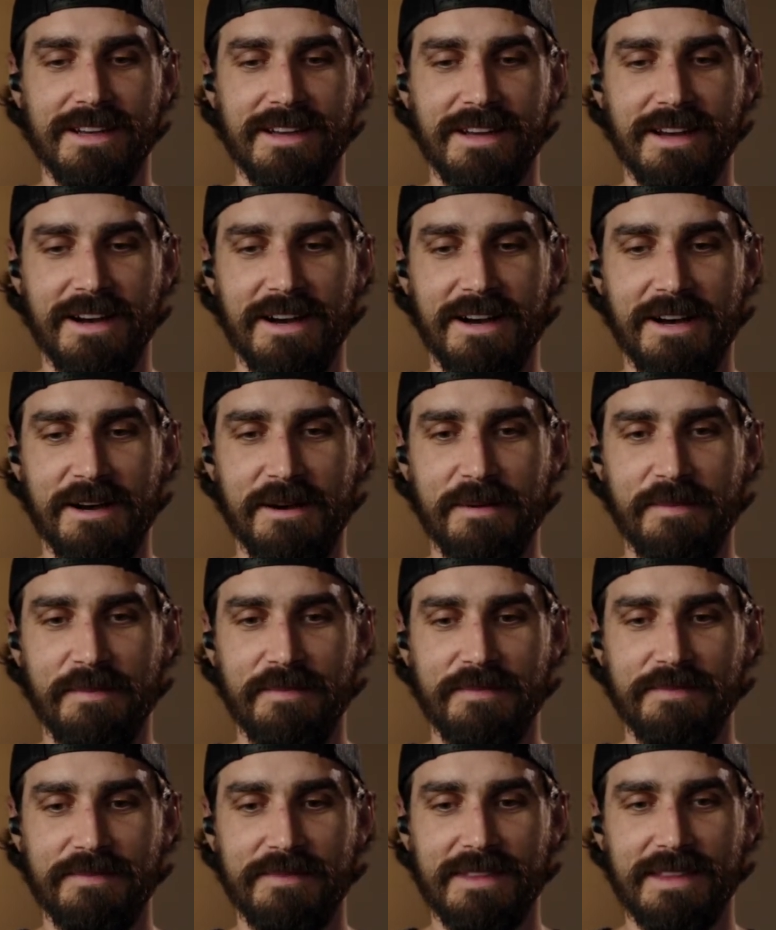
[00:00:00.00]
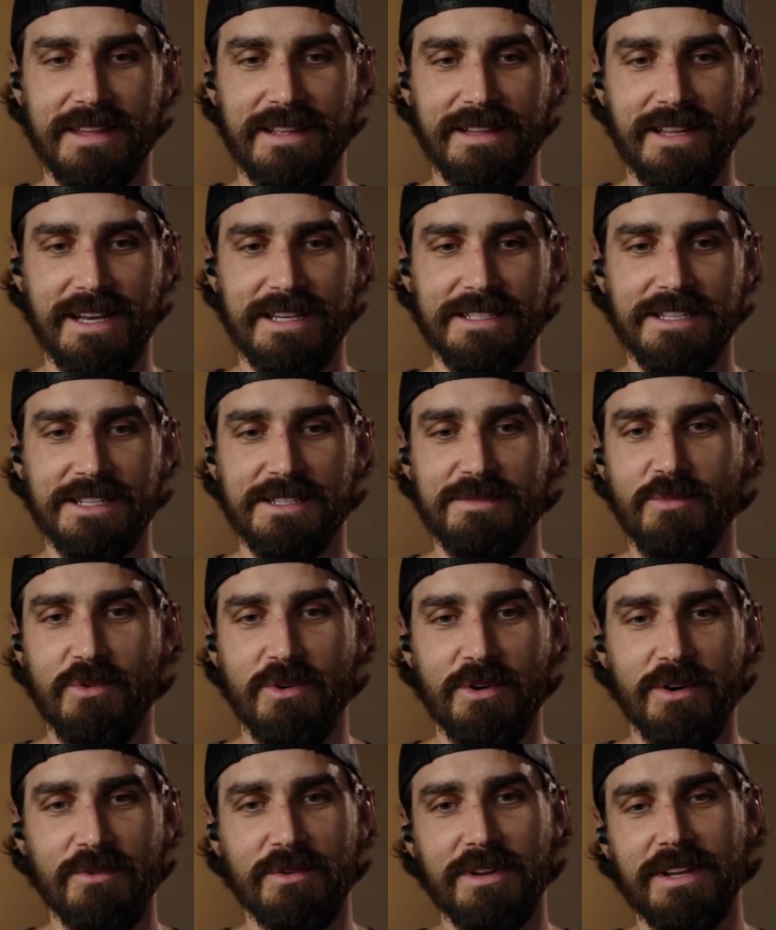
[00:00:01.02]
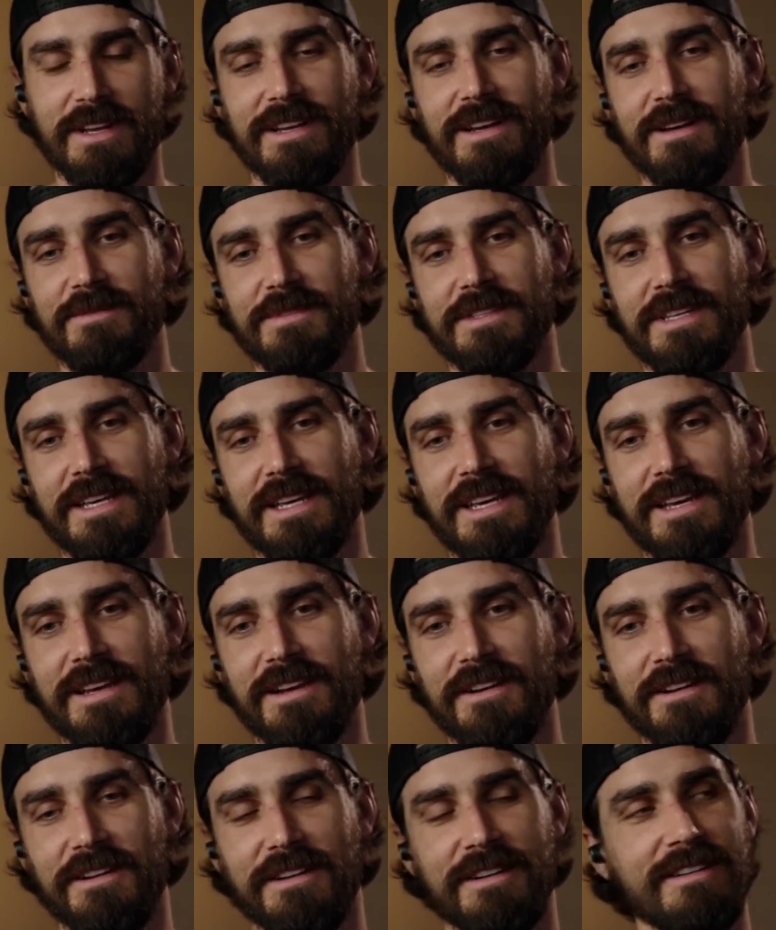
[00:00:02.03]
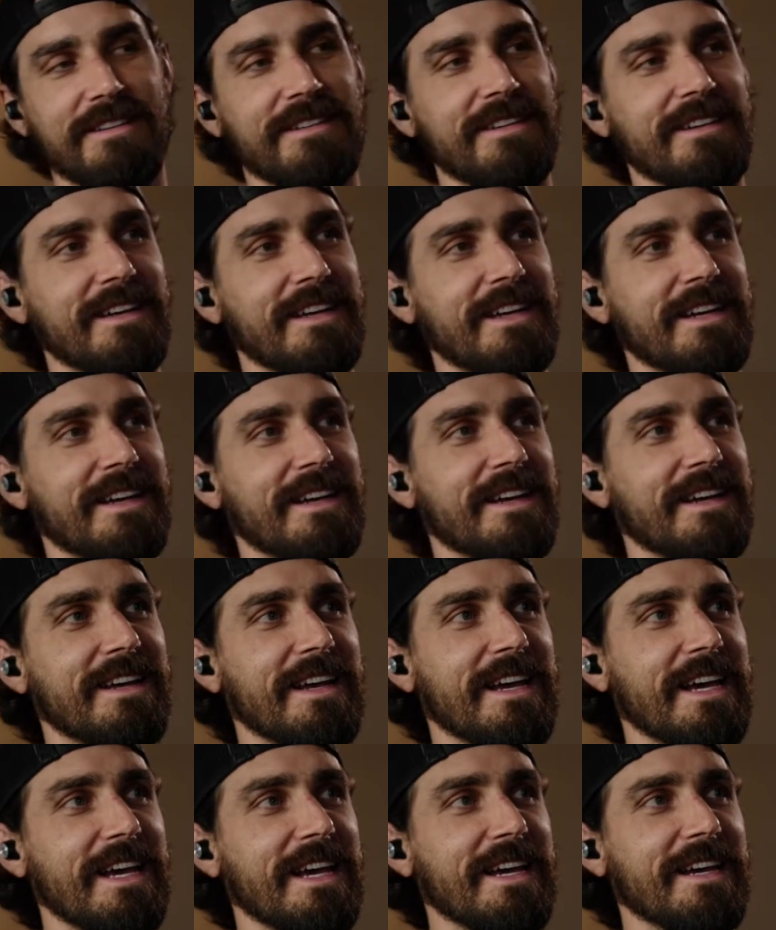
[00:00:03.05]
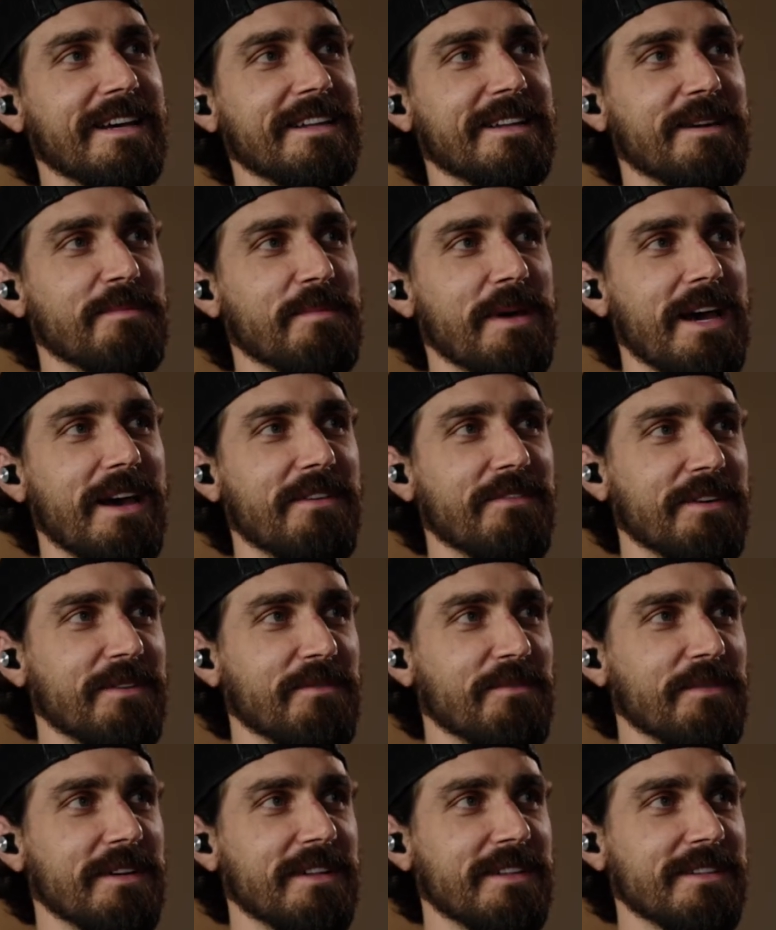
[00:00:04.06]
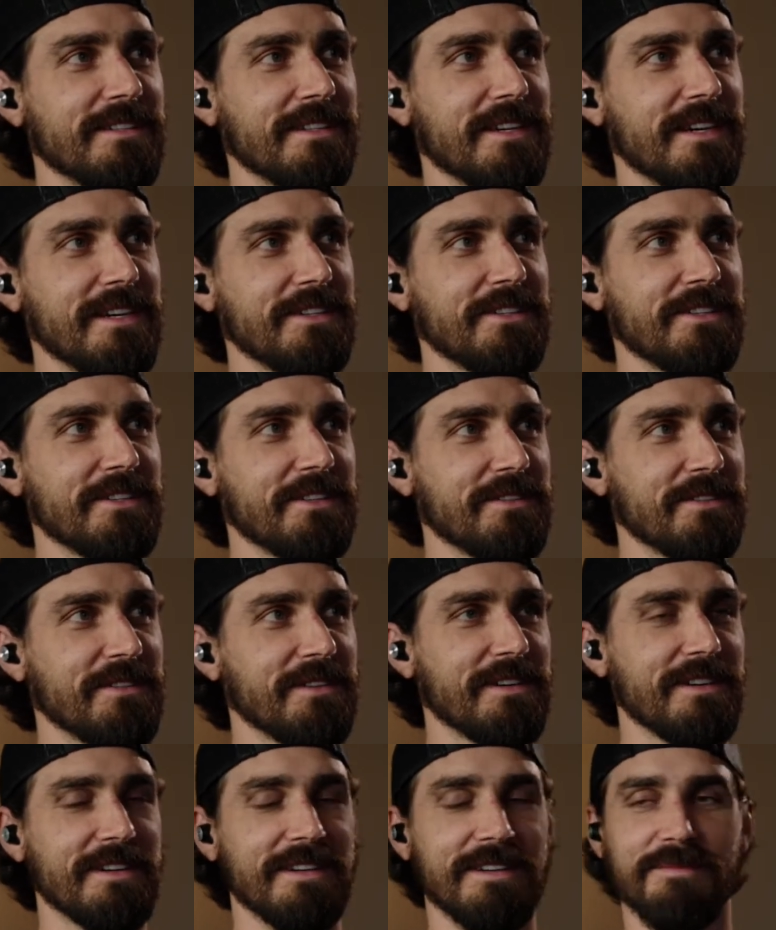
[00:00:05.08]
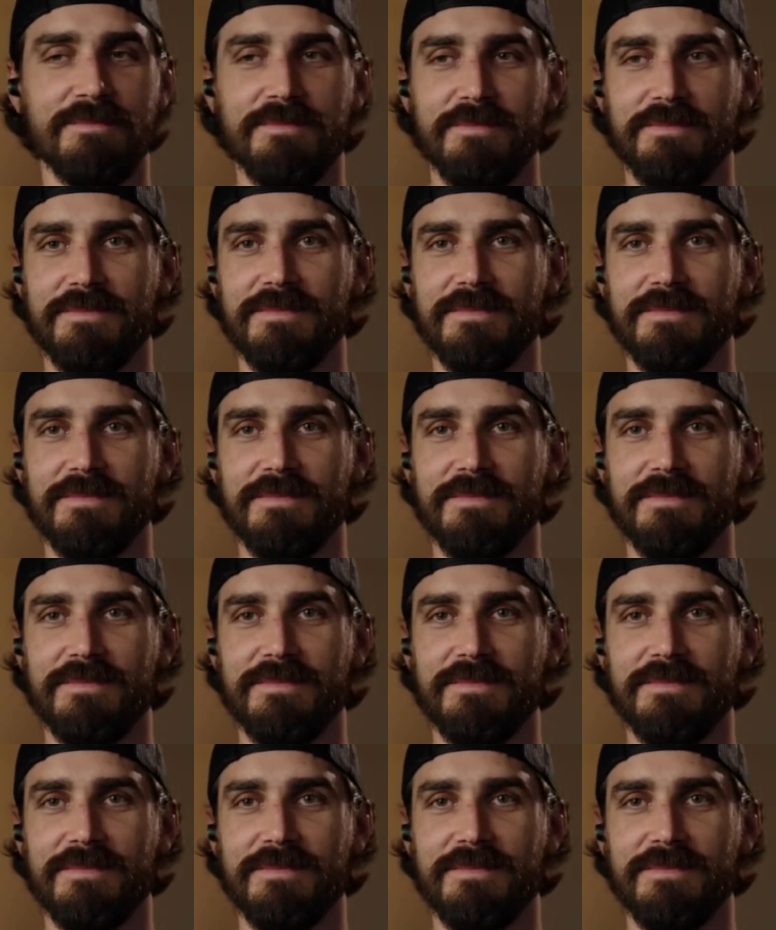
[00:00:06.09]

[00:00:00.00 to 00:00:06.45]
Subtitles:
less is more when it comes to gear. And I'm having a realization an